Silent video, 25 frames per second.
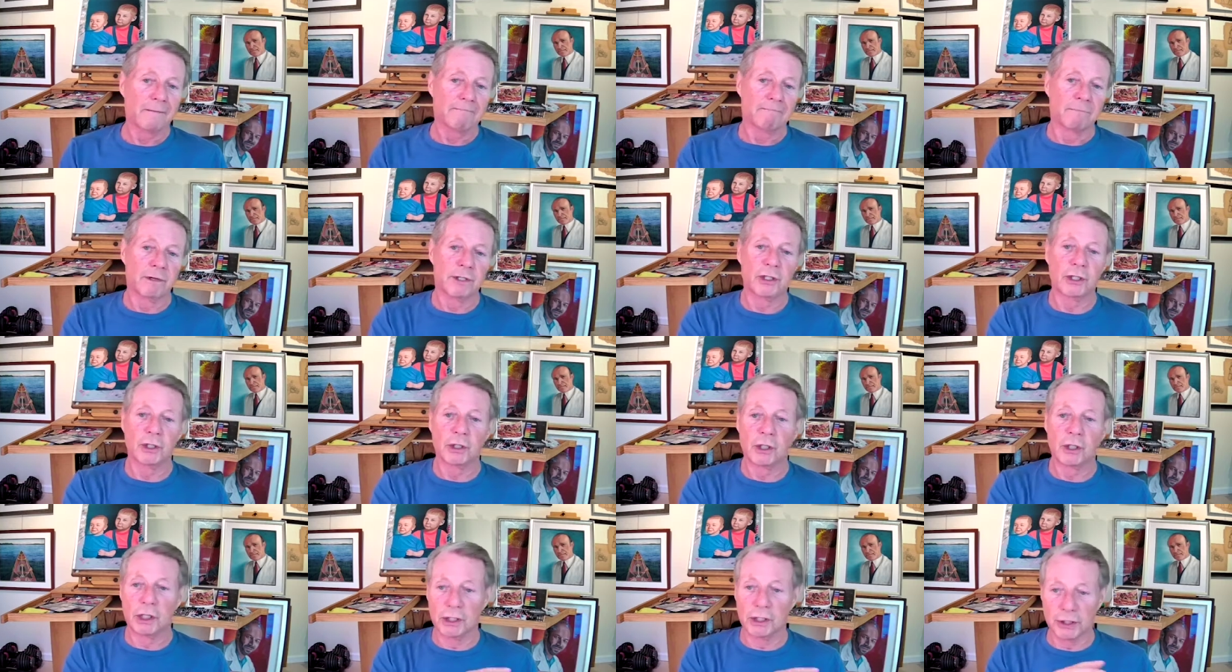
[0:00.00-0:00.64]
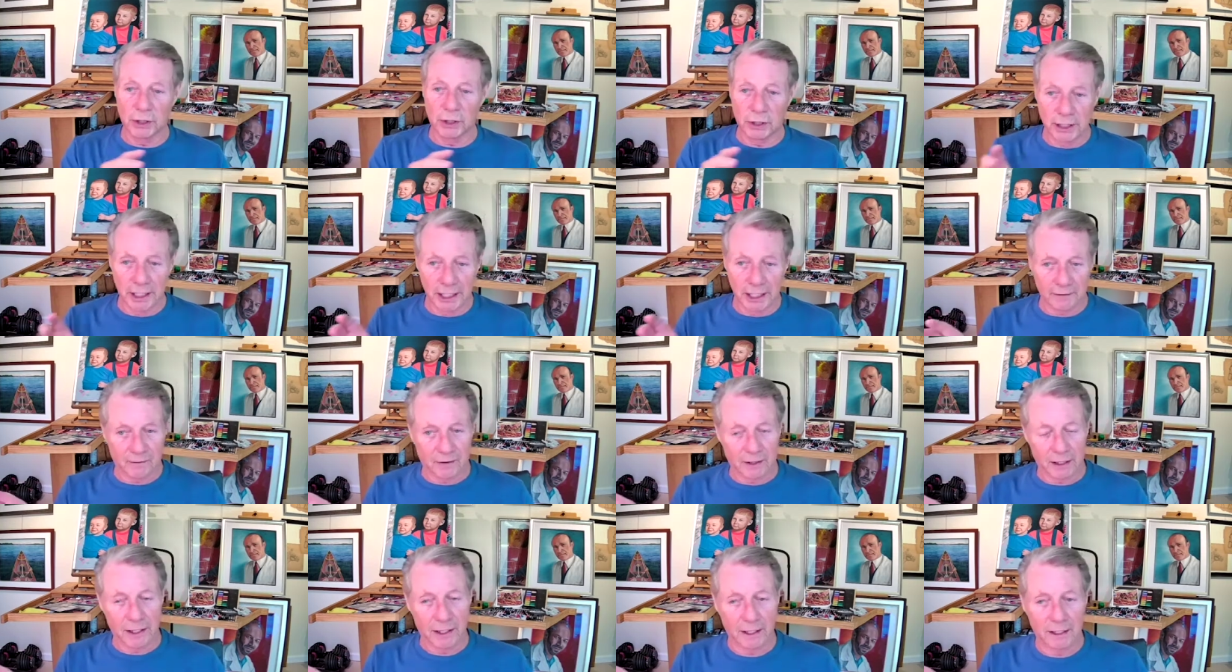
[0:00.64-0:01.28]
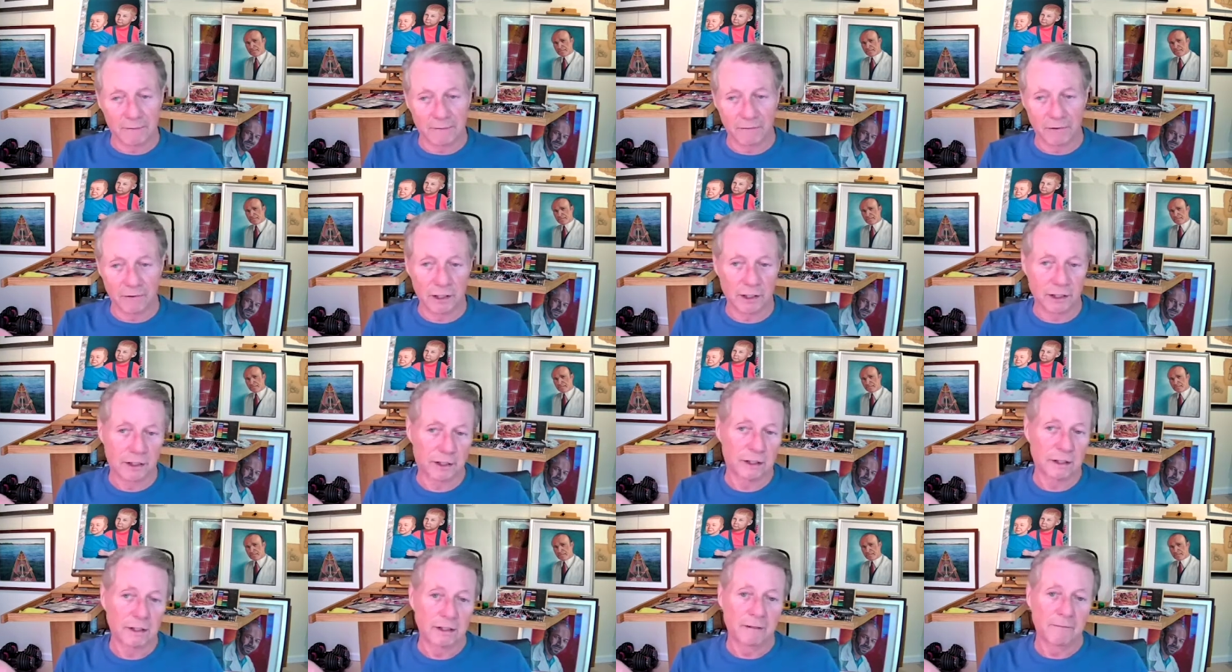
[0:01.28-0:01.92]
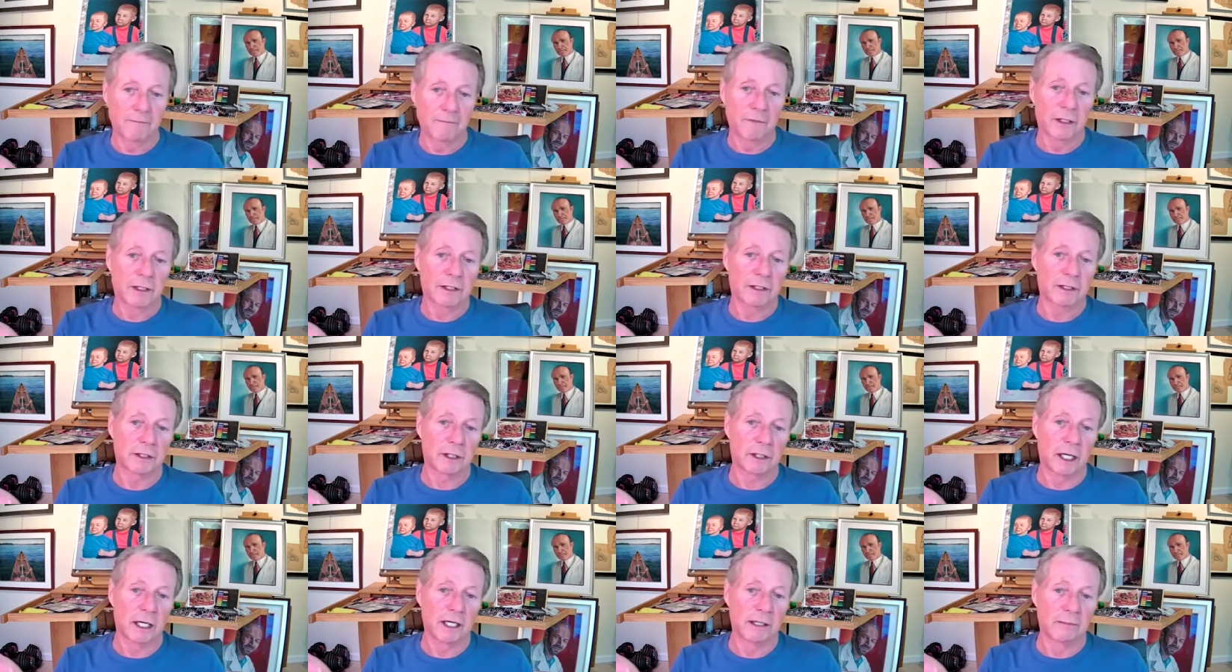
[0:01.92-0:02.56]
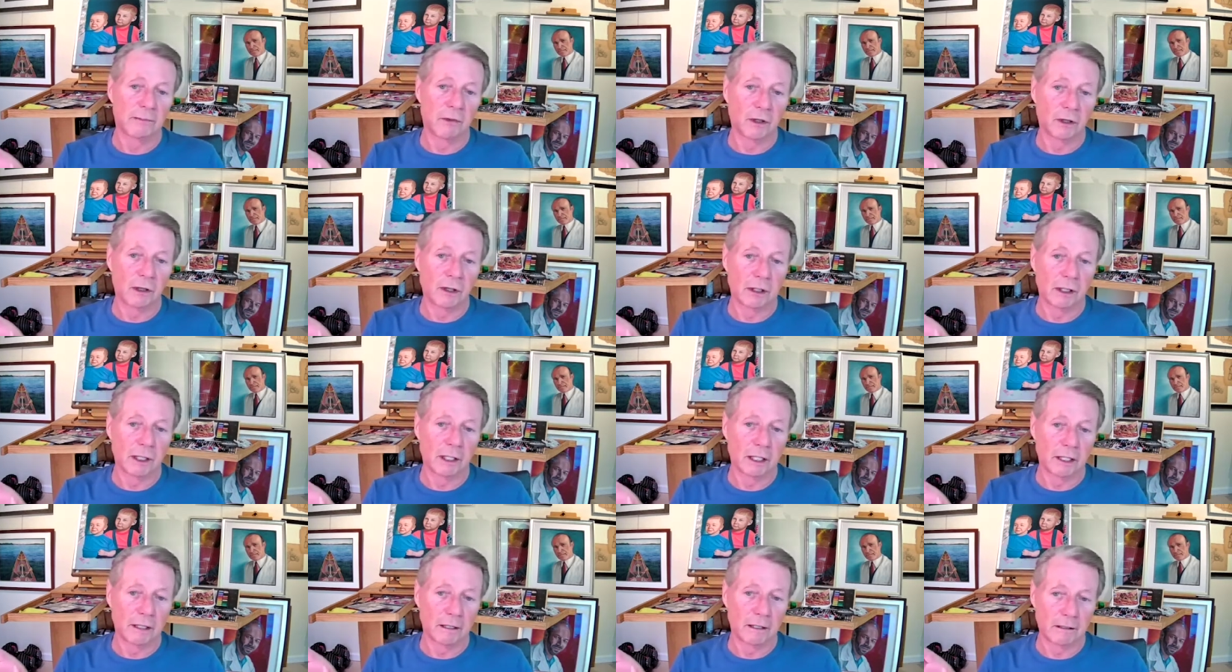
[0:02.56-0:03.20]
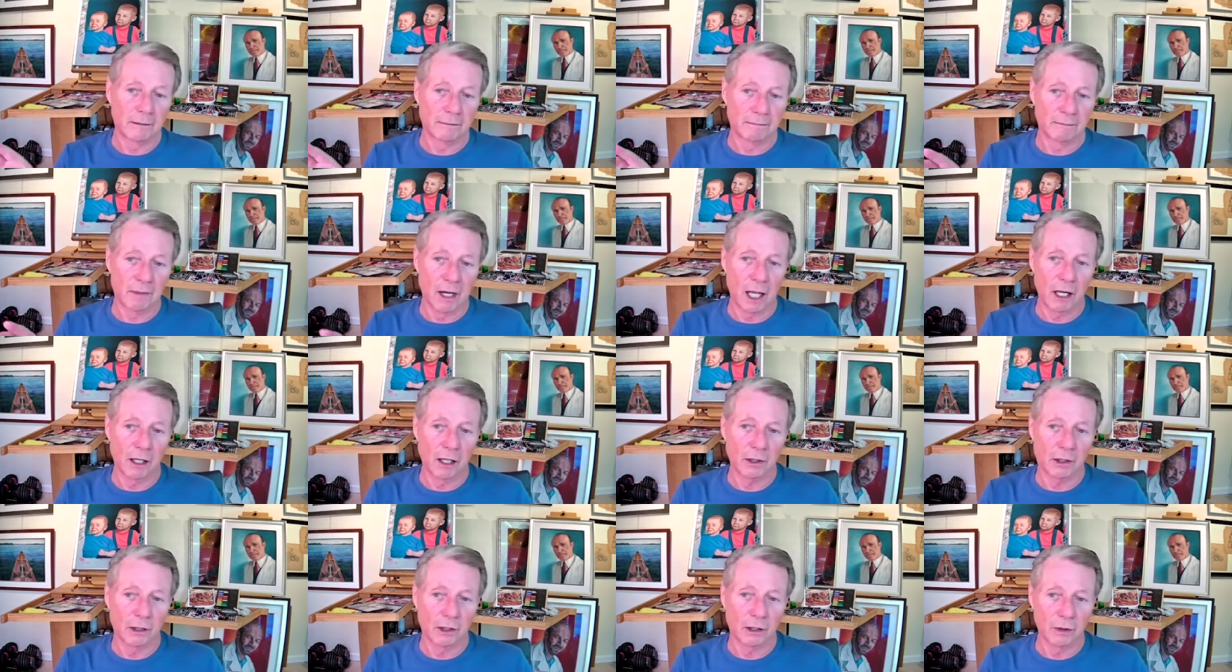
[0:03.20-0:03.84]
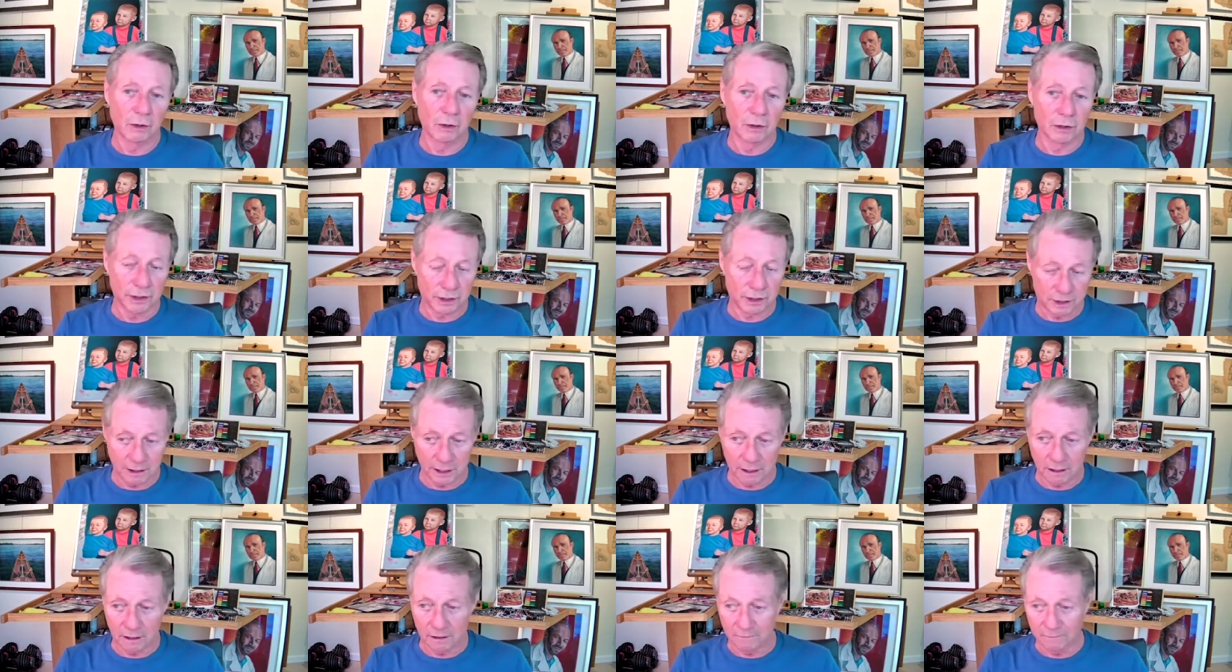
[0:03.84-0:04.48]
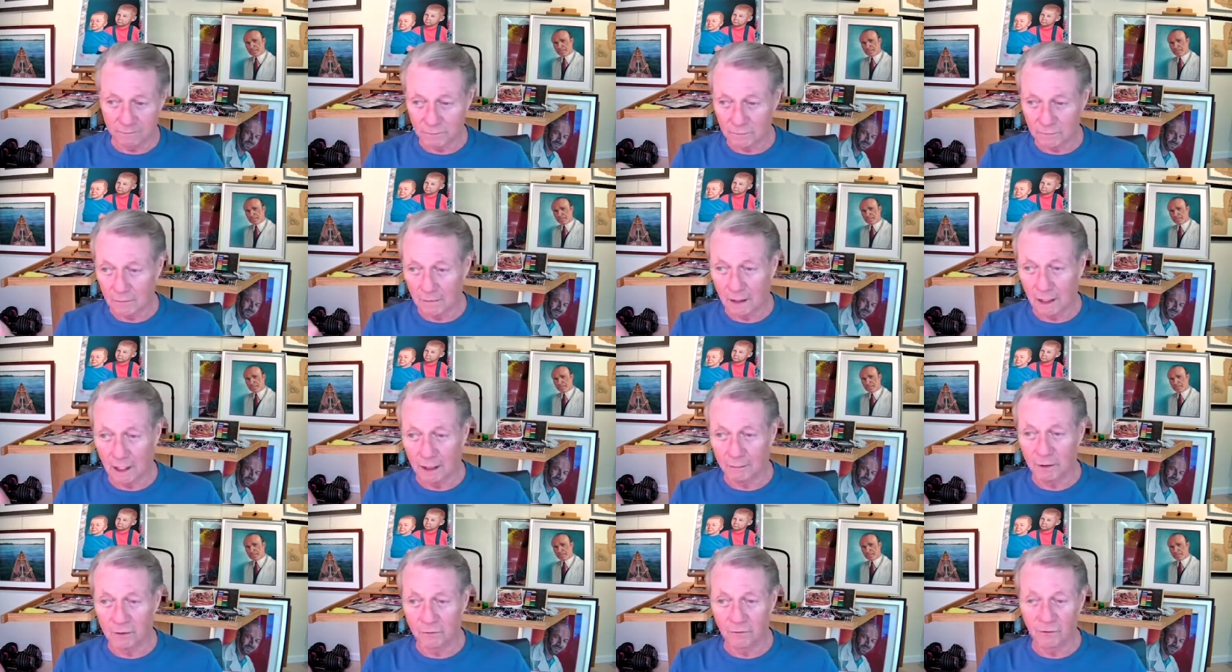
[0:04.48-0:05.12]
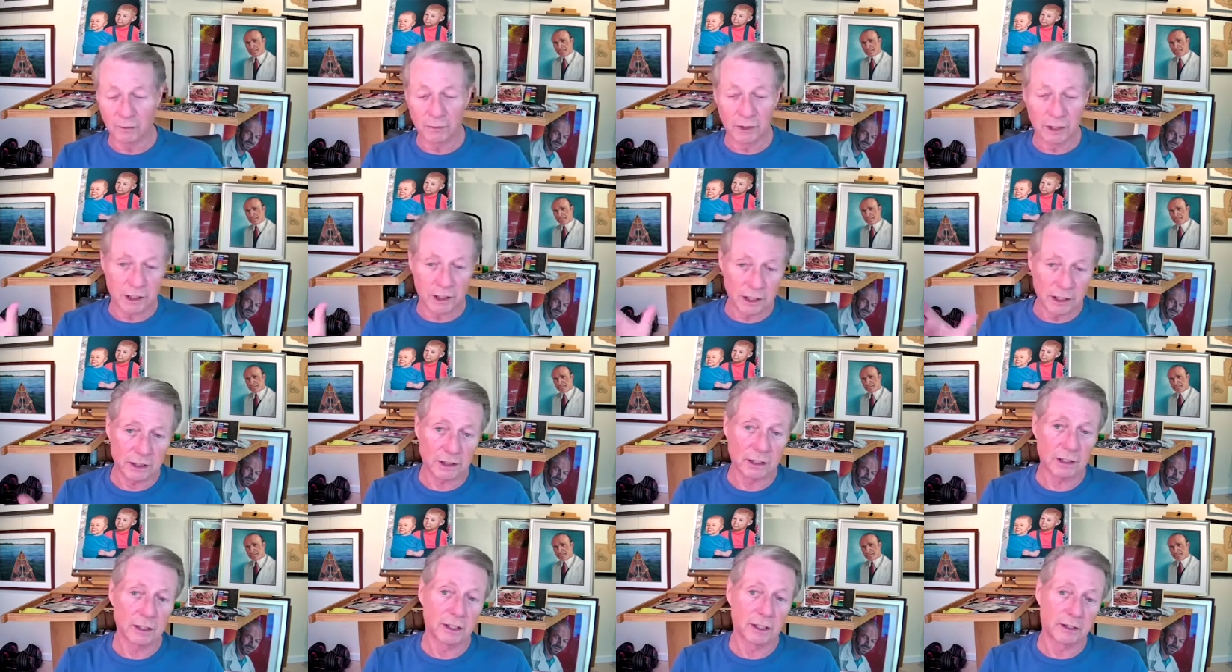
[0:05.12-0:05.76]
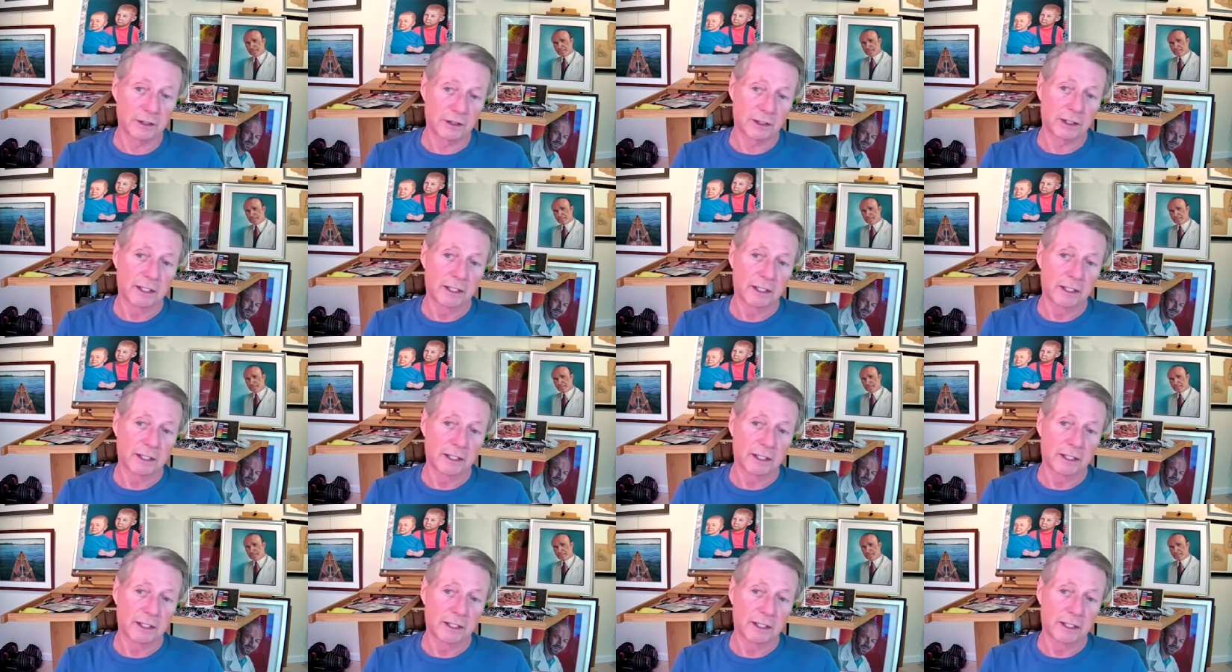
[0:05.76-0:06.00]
but you also have to have these soluble molecules that are coming from the T cells